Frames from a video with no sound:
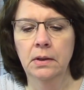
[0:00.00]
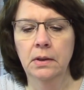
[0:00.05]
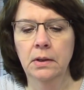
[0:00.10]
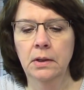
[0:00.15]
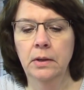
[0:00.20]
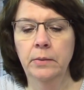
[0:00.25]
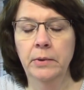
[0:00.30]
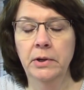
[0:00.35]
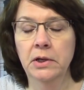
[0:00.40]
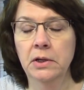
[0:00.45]

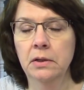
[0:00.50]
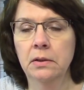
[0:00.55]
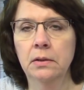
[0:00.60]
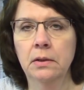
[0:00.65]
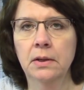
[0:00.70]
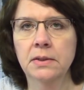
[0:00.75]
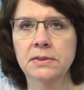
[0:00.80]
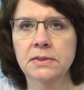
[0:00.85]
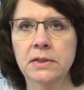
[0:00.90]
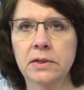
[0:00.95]
anyway, it
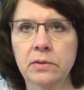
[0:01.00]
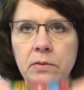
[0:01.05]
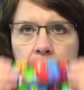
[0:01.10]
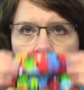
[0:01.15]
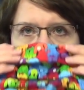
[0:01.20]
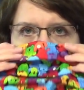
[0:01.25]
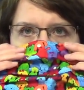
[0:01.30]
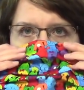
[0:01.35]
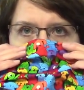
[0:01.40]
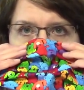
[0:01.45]
goes either
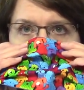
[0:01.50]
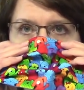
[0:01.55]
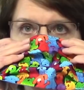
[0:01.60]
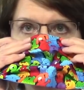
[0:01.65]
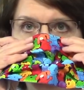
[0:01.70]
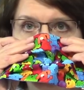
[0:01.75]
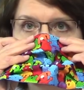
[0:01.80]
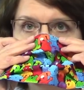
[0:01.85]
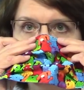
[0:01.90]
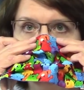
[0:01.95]
way.
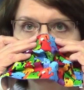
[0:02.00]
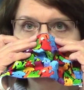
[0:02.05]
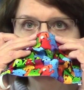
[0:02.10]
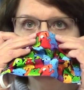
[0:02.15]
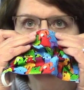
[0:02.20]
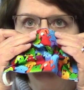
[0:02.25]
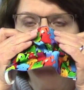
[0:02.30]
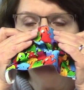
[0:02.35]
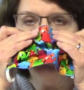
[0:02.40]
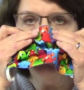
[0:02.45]
Just
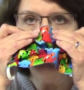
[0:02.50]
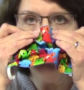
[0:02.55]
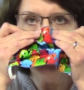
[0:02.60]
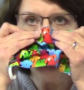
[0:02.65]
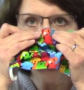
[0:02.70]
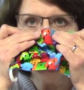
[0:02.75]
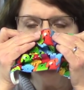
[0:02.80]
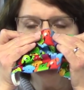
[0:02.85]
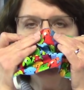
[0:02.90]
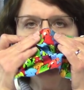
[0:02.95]
wrap
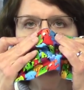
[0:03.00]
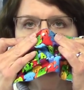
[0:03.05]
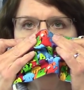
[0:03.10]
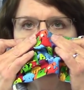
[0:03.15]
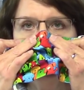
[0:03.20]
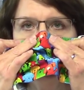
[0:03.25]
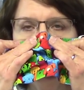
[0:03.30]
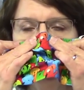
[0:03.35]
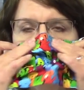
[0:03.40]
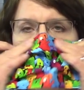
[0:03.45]
around your
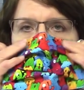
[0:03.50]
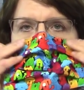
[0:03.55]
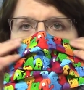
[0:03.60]
nose,